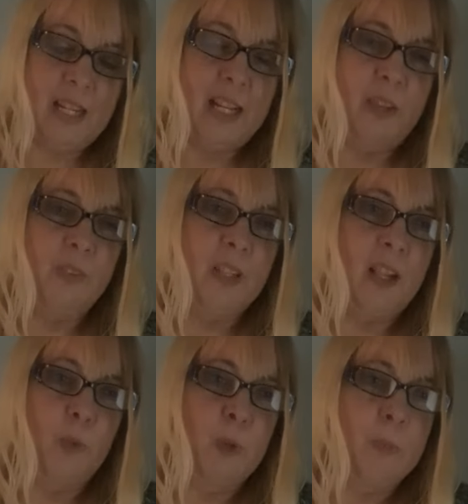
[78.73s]
And I feel a
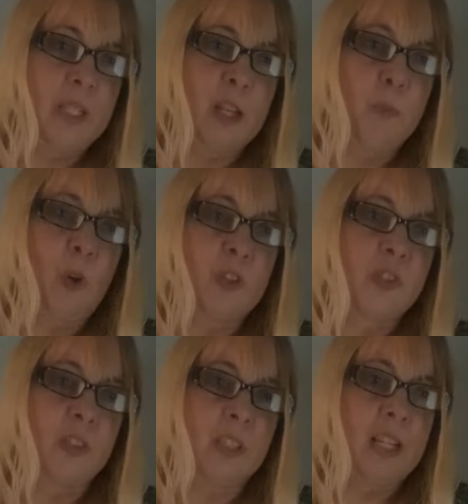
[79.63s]
lot of women get
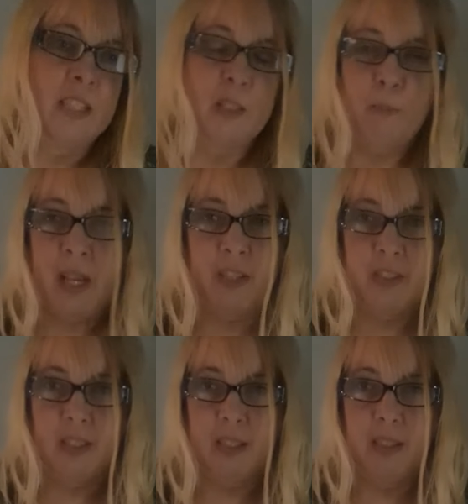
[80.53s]
marginalized in
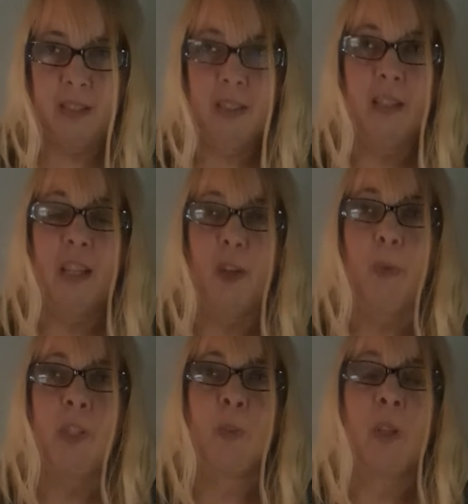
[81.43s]
magic.
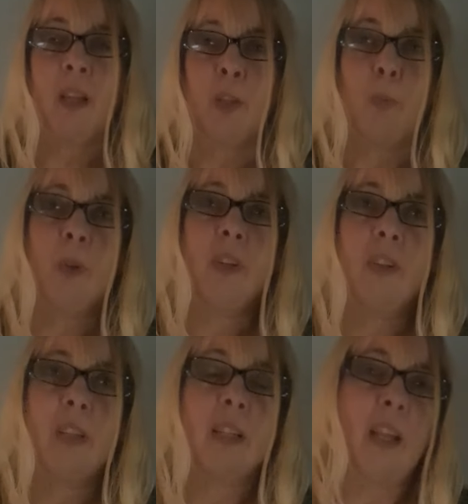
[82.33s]
We do a lot of
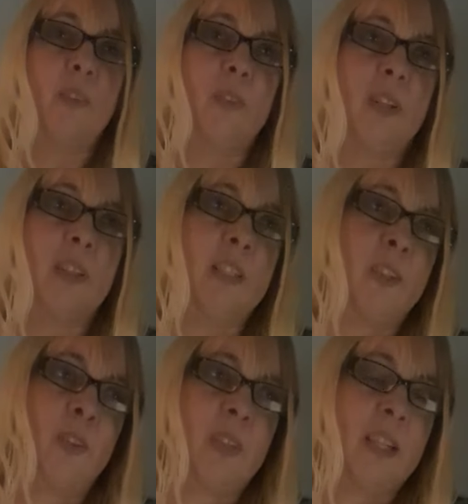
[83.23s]
work, and I felt, you
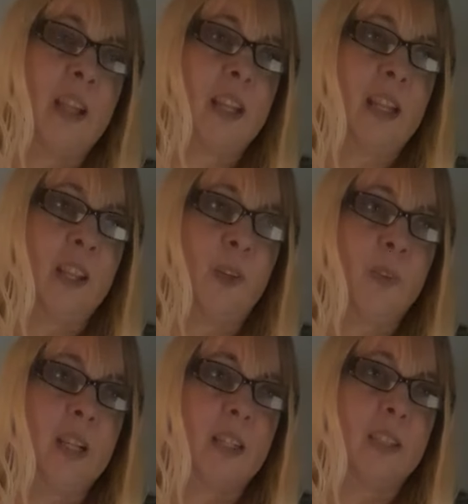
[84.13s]
know, that not getting
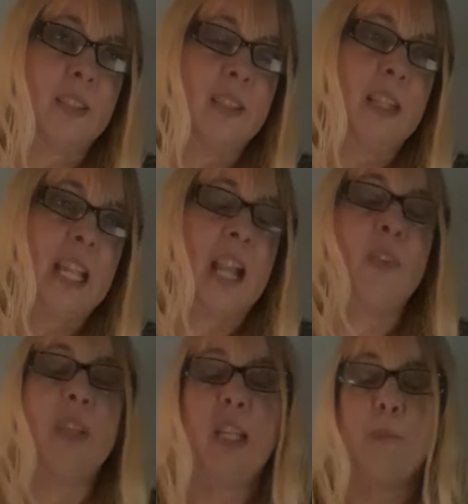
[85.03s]
credit. I don't
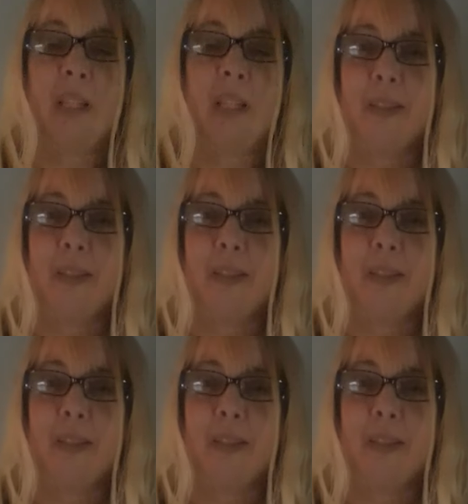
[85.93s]
think he meant it